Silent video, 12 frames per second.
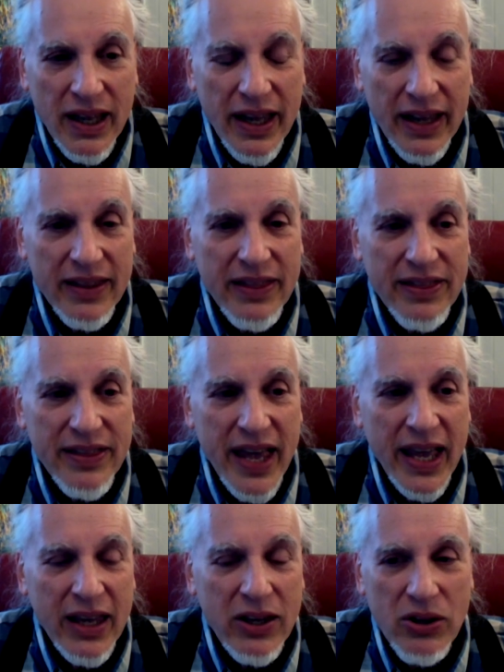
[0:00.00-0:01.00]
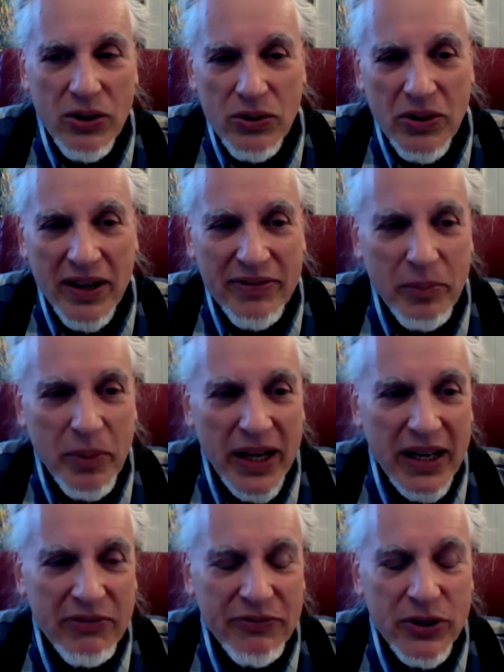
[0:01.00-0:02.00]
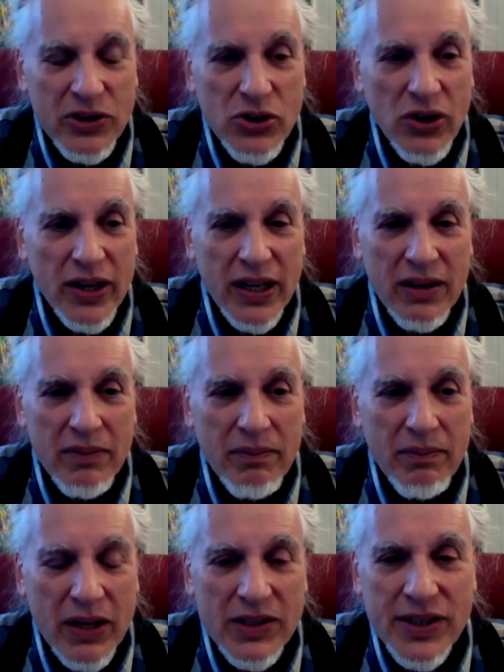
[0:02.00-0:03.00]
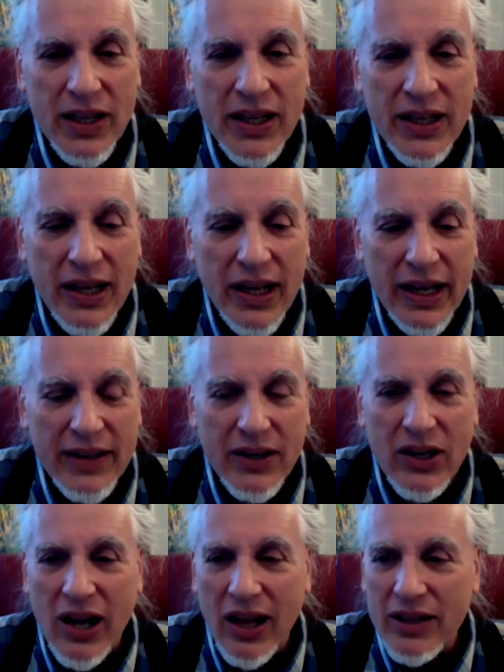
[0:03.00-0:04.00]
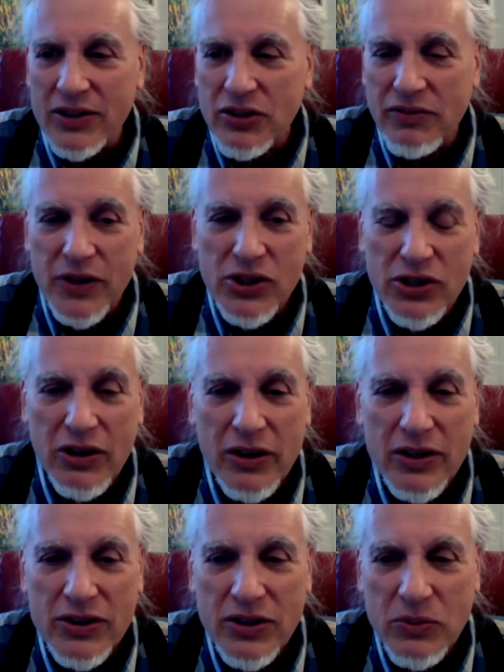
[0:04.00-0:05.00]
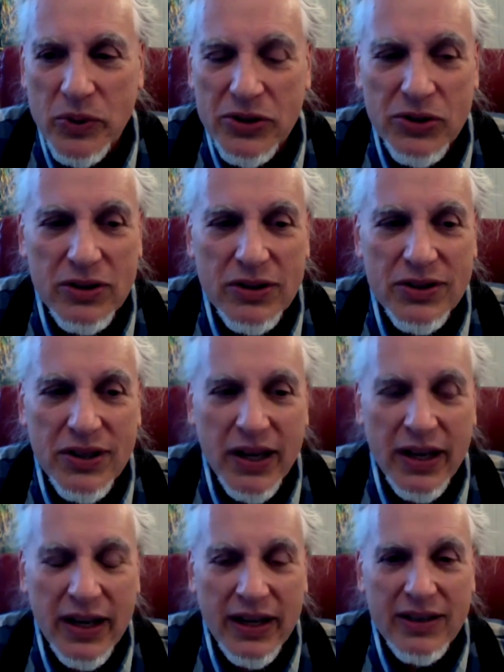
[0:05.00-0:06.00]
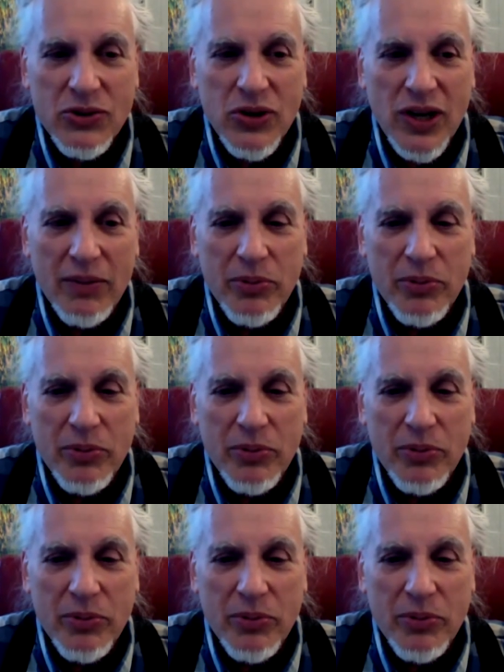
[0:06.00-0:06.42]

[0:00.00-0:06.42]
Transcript: And thank you, everybody, for joining Marcella and I in the College of Visionaries and Wizards and Tribal